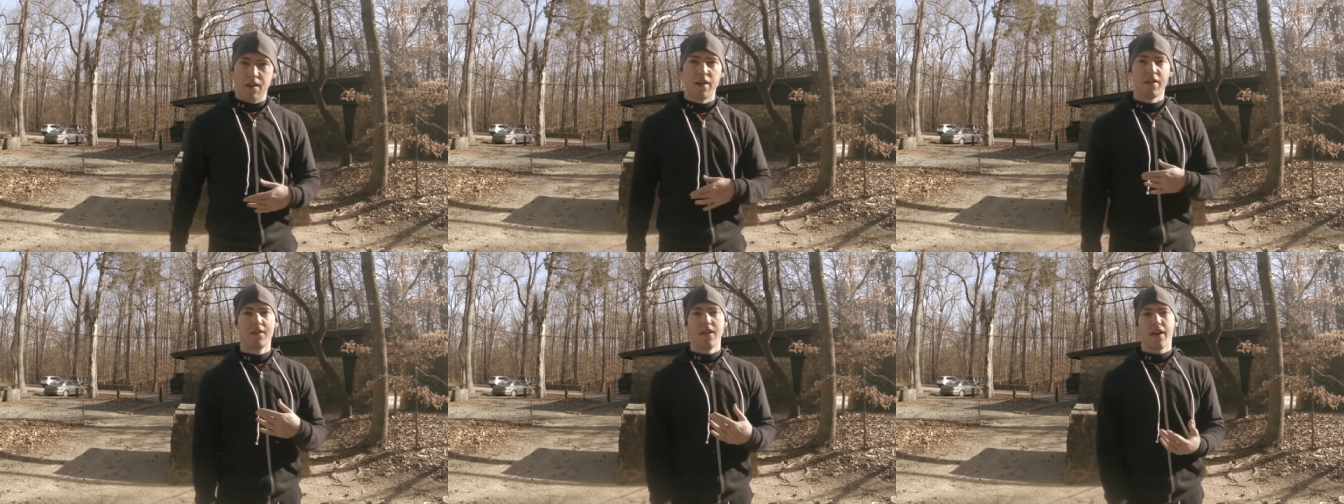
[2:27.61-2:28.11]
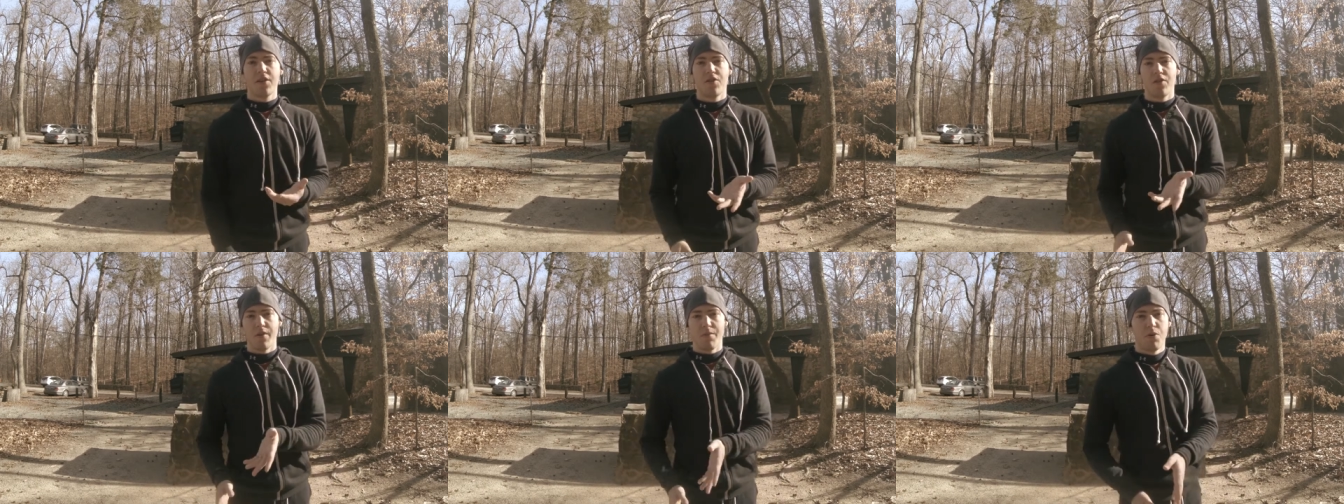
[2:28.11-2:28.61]
It's to
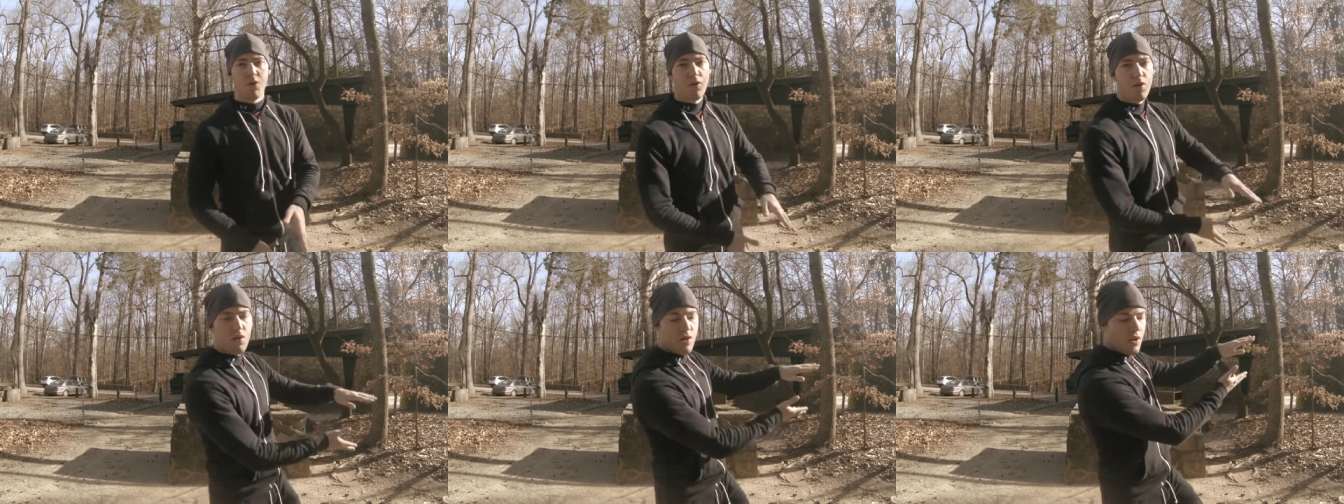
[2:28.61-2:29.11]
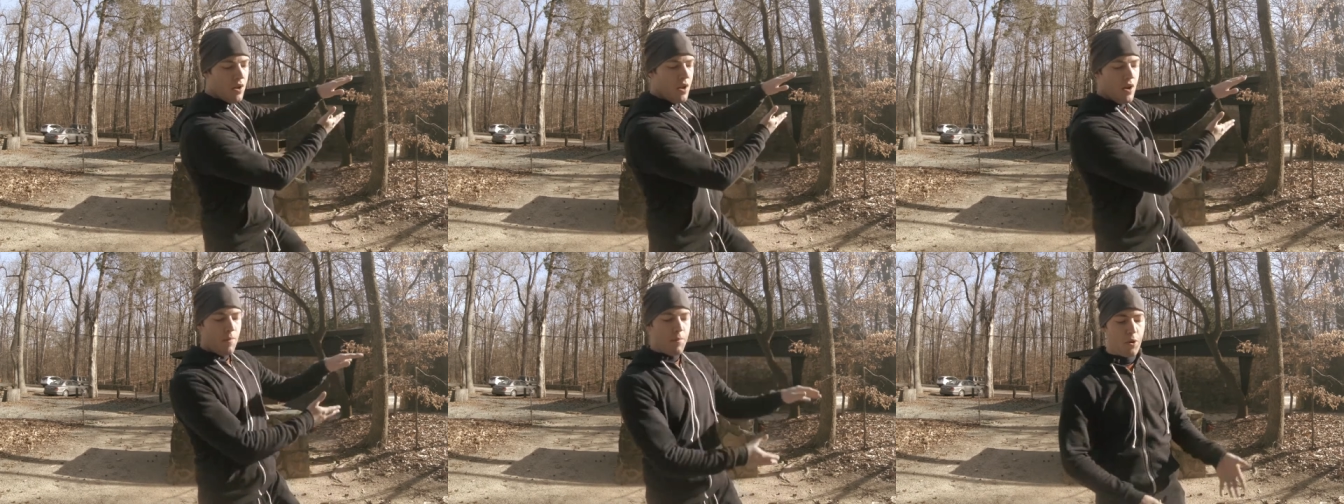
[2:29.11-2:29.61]
actually pull
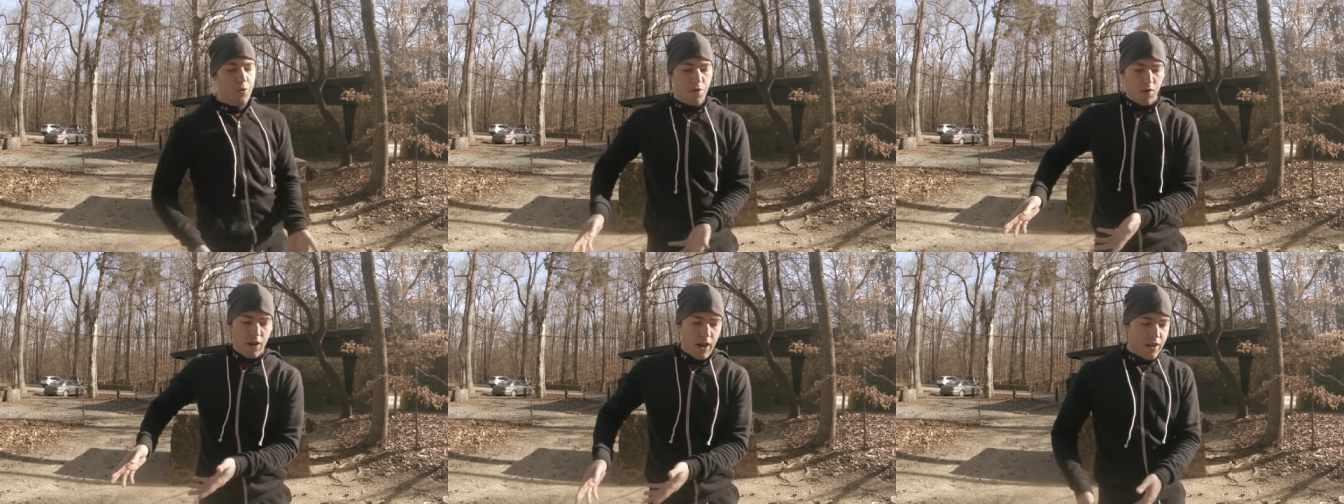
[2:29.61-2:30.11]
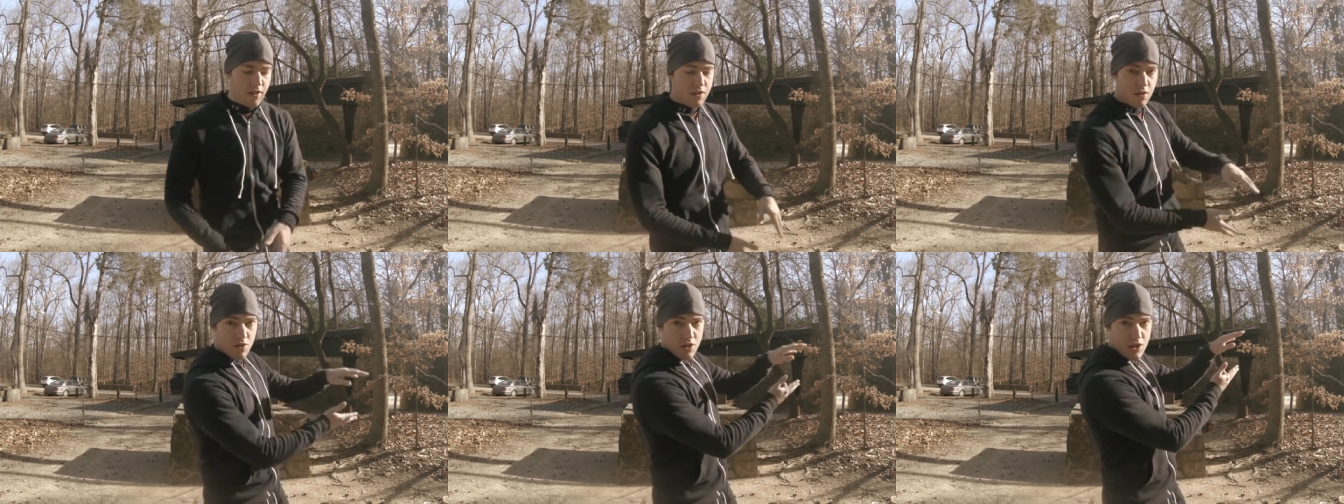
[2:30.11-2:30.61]
both your legs
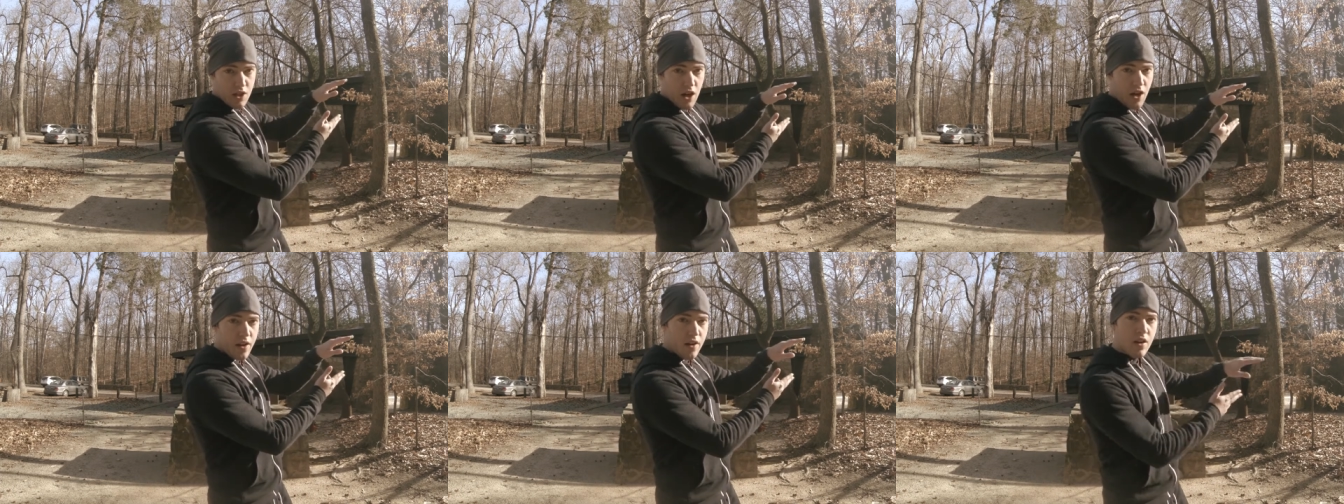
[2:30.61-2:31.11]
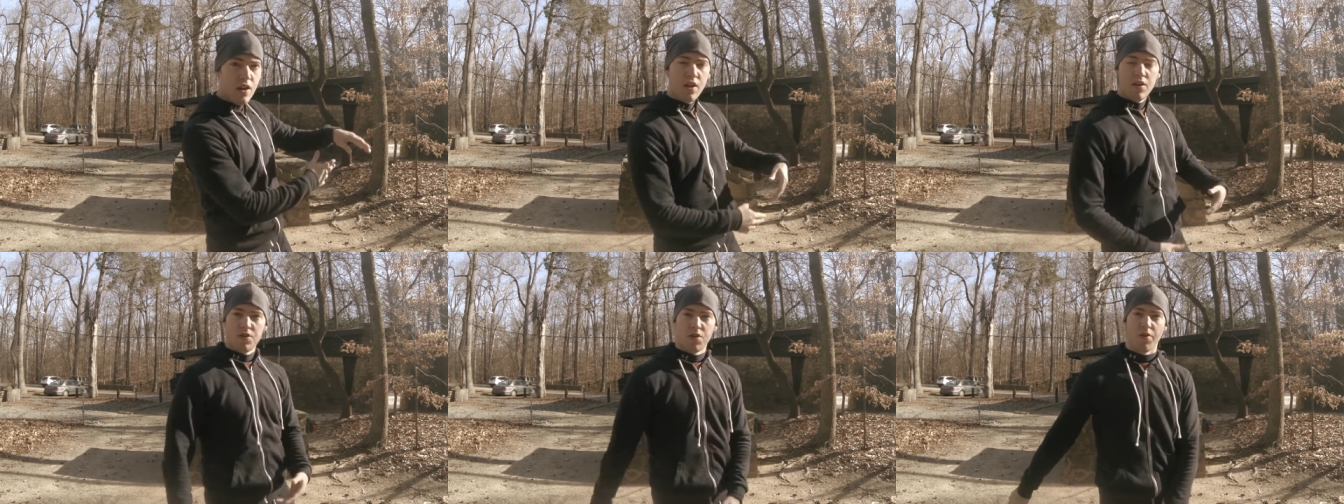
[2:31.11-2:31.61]
to the side
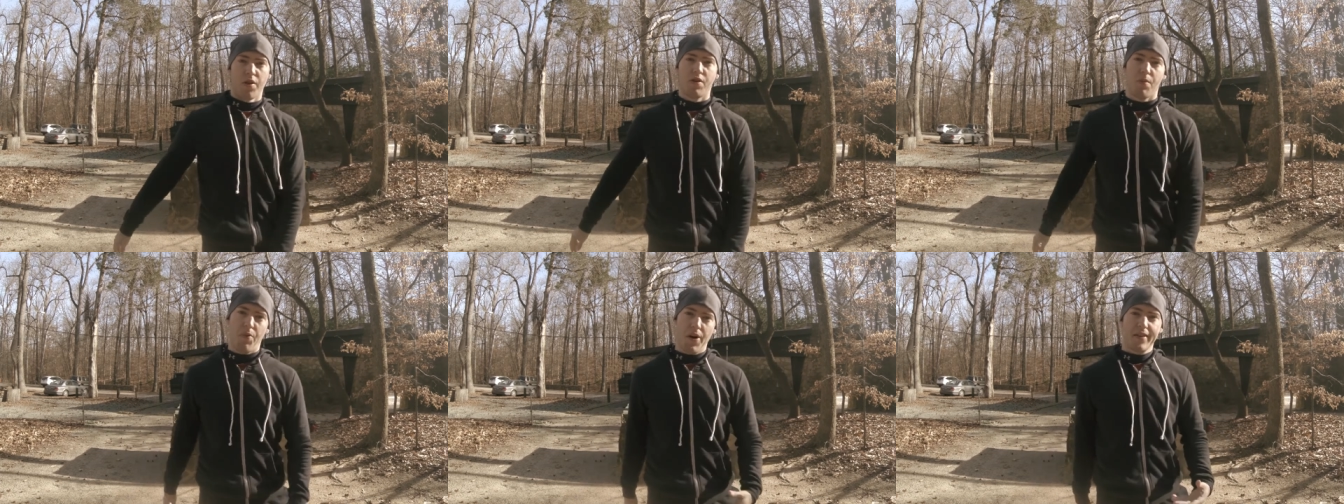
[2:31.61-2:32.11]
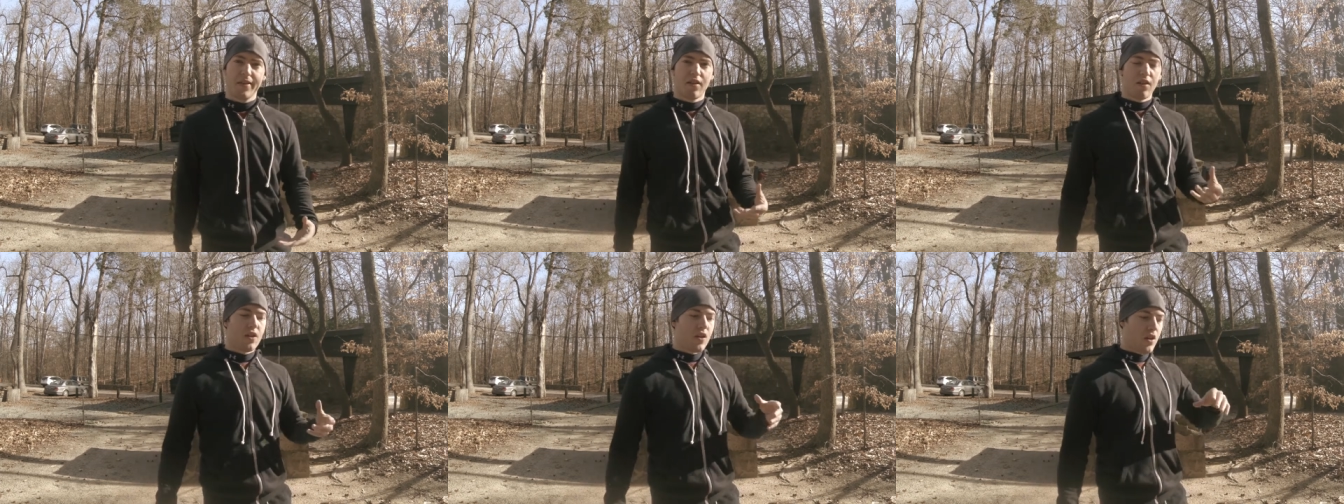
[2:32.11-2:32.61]
so that they're
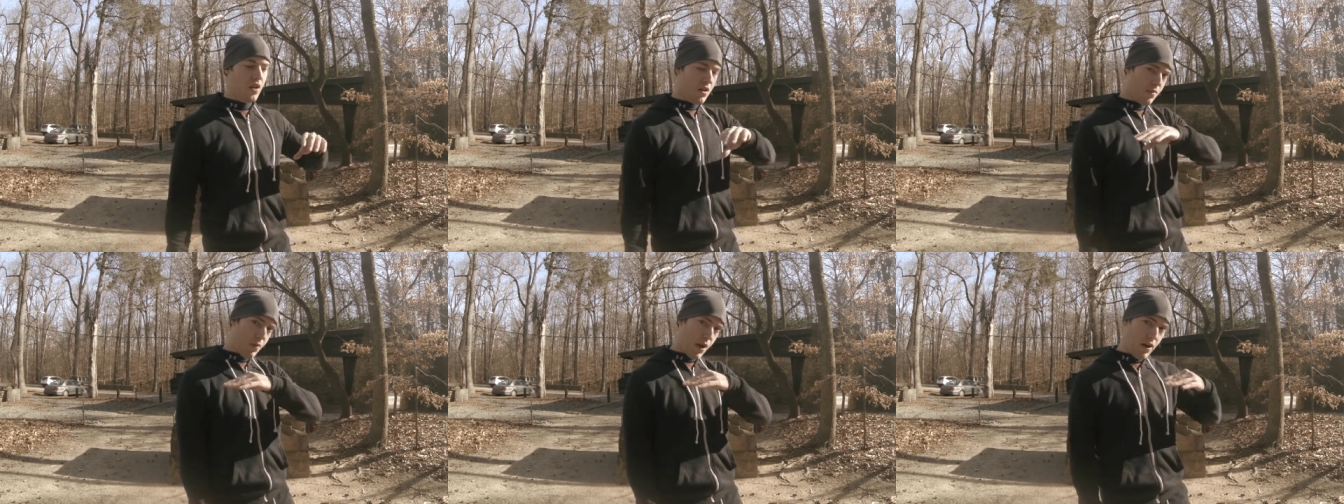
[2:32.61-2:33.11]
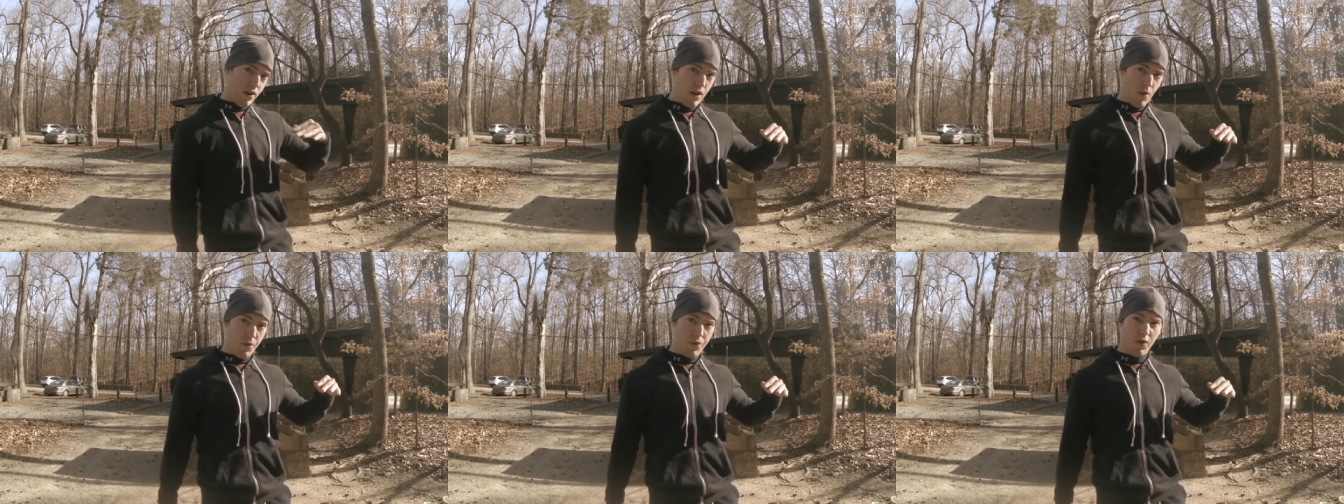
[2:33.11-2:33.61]
practically
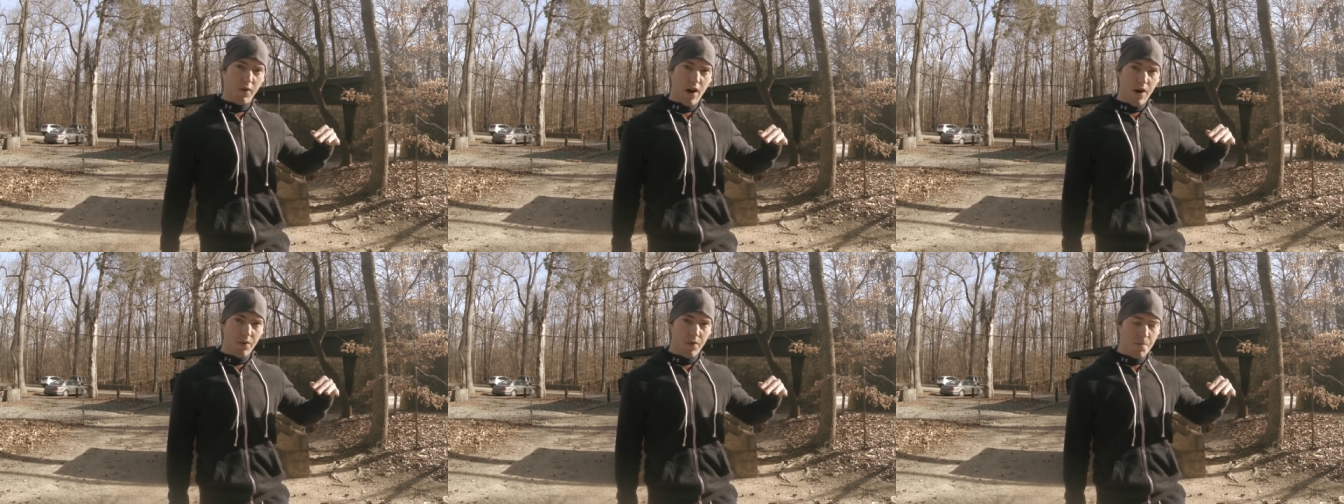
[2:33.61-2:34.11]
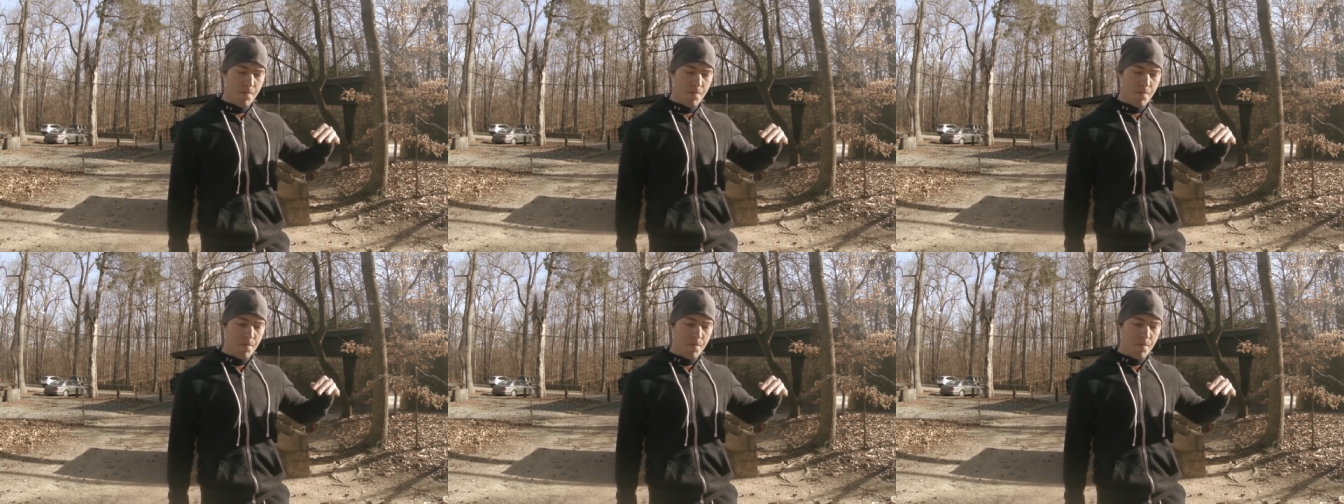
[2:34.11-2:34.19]
parallel with the ground.